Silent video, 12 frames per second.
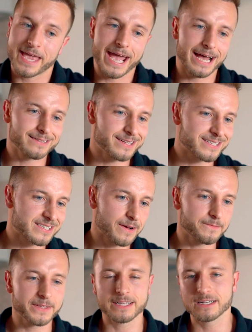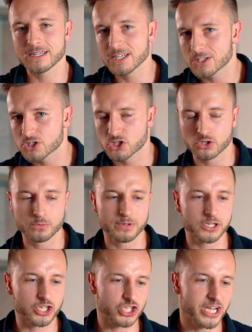And that's something that needs to
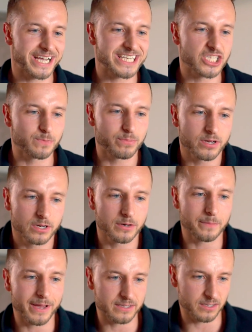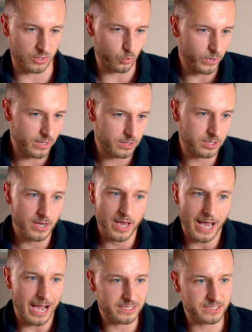be just experimented with
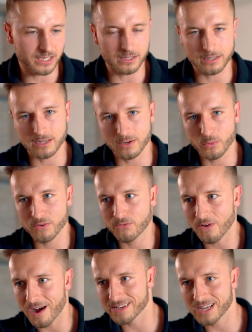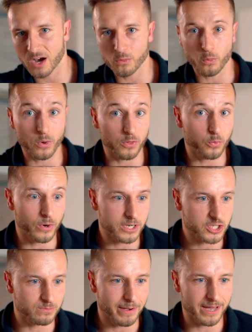until we find out what
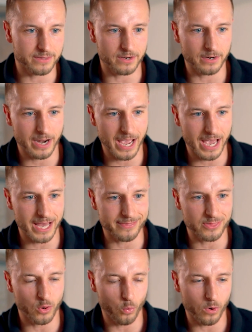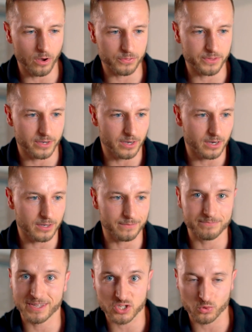works better and what
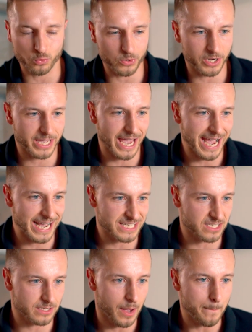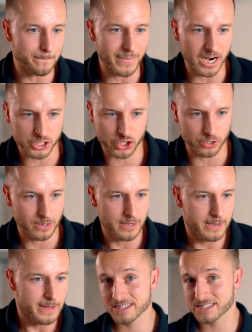doesn't work as much.
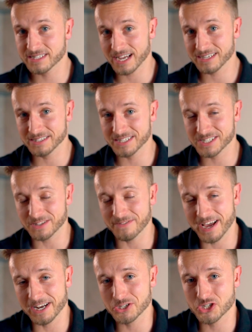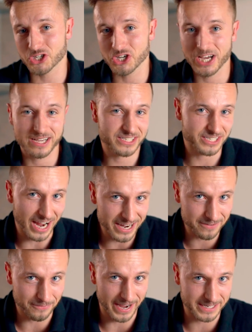And the second disadvantage, side
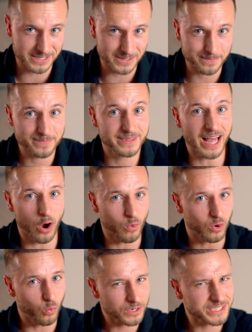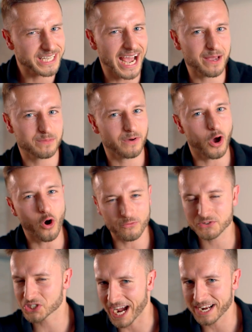effects. Now, what type
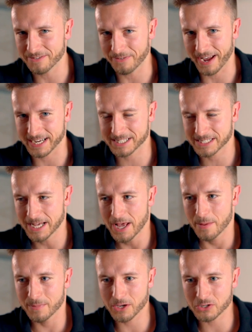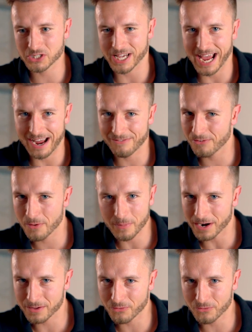of side effects? Because
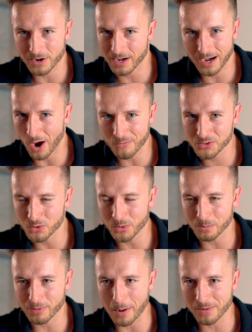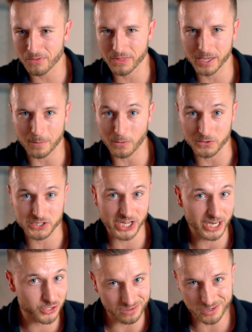everybody of you will probably think about the
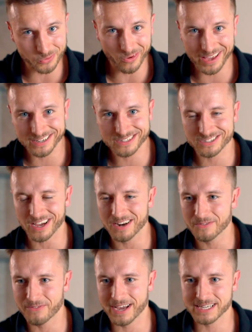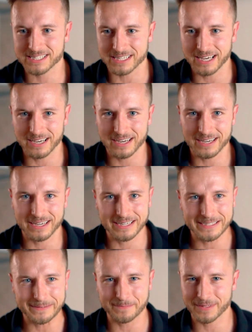sexually related side effects,
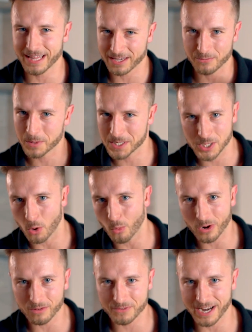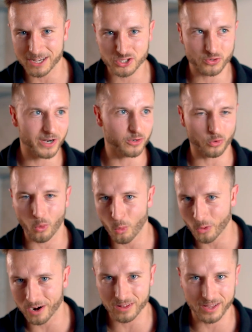like with the oral finasteride or
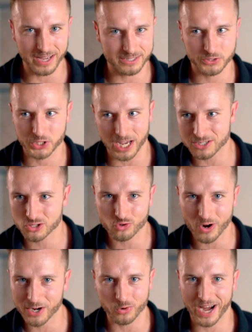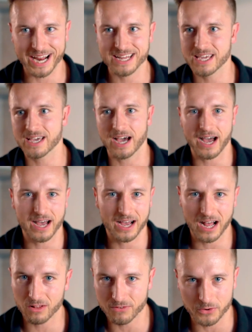oral Dutasteride or any
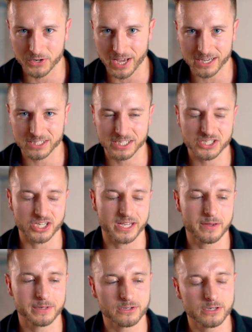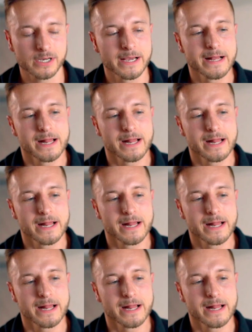alpha reductase inhibitor.